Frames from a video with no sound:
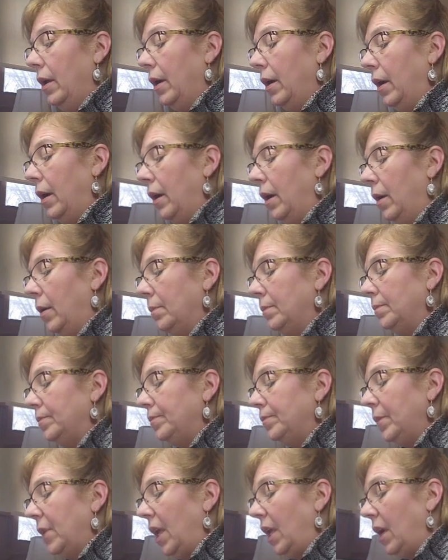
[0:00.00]
And
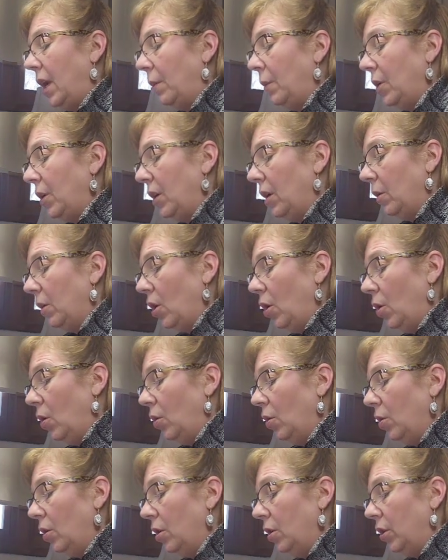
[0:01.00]
I'm going to
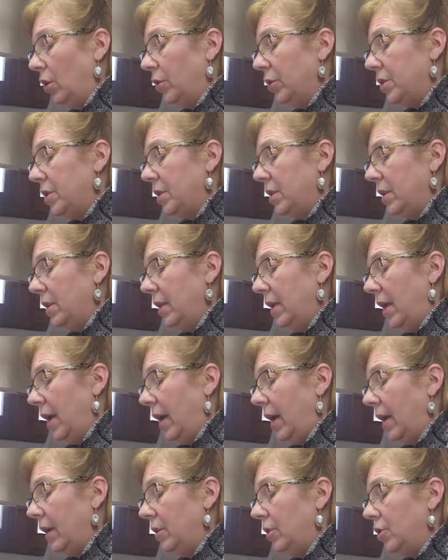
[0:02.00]
go close to the
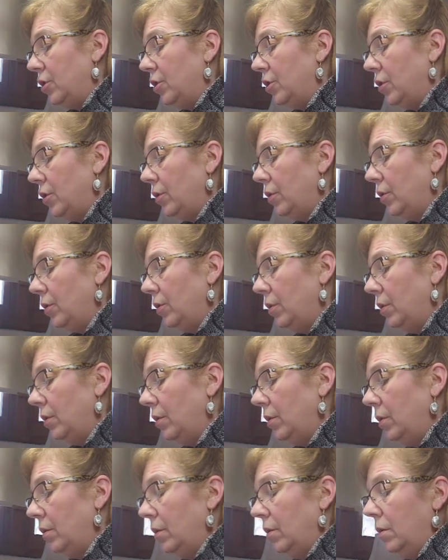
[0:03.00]
edge
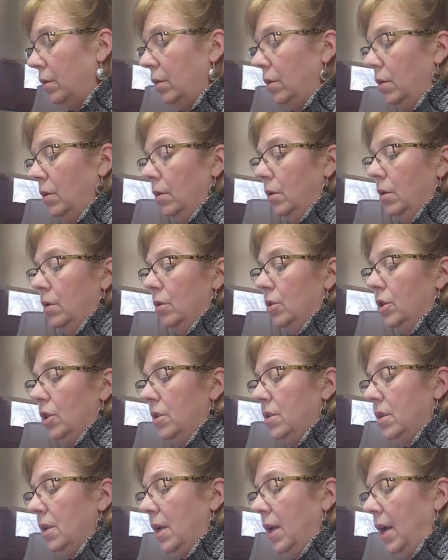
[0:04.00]

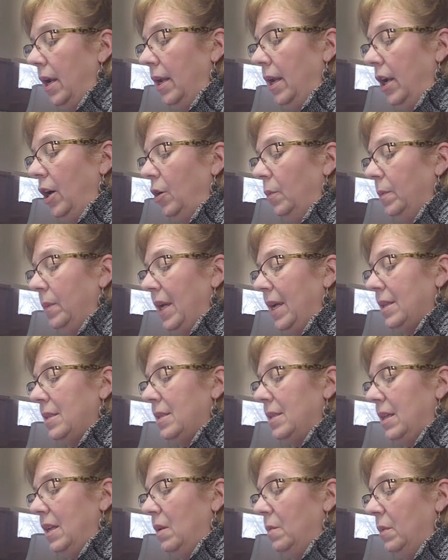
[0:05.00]
just to kind of help that
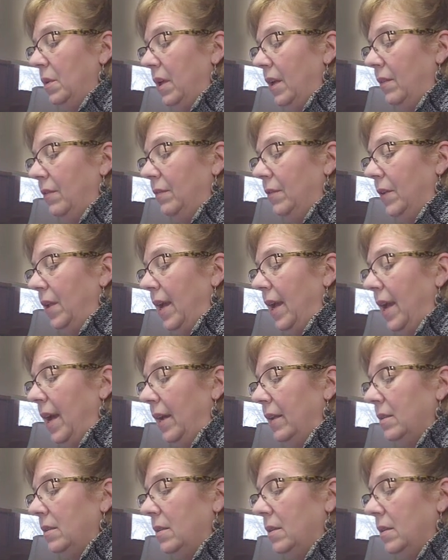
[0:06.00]
seam lay
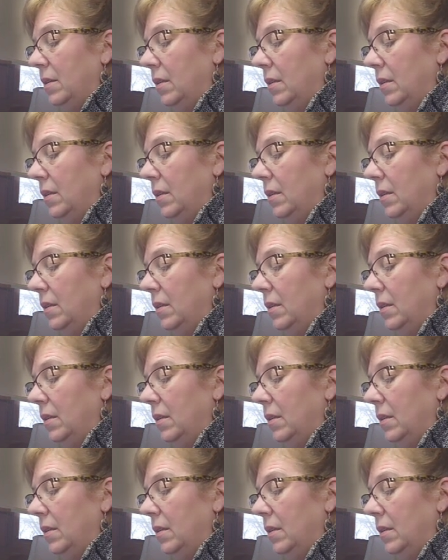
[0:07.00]
flat.